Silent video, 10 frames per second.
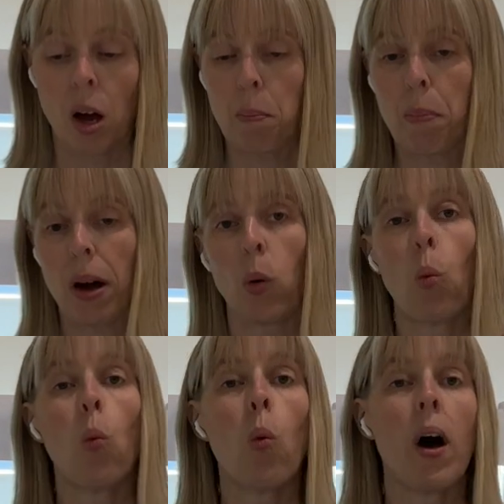but
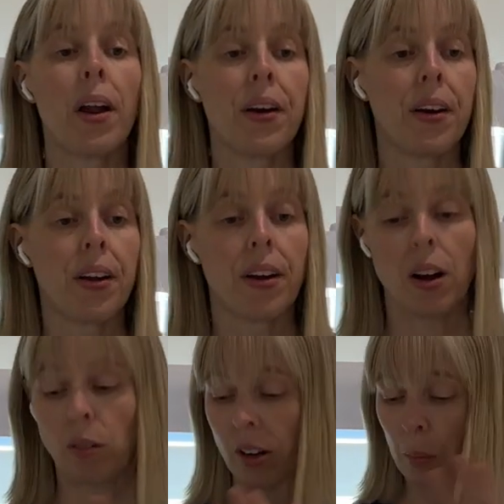I'm
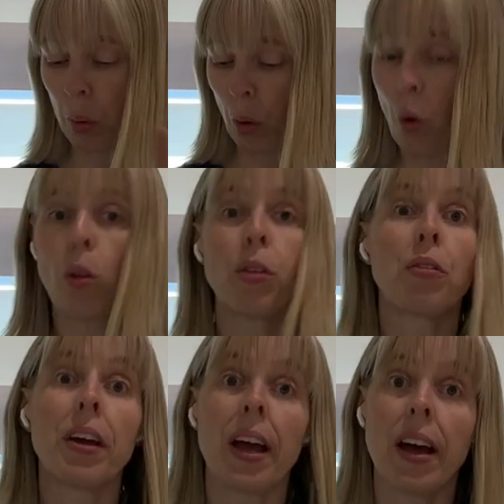going to put all
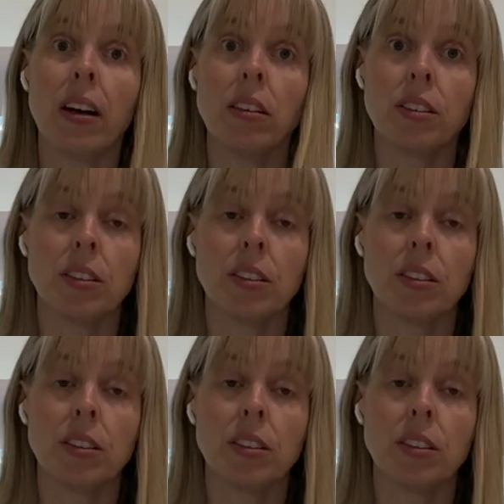3 out,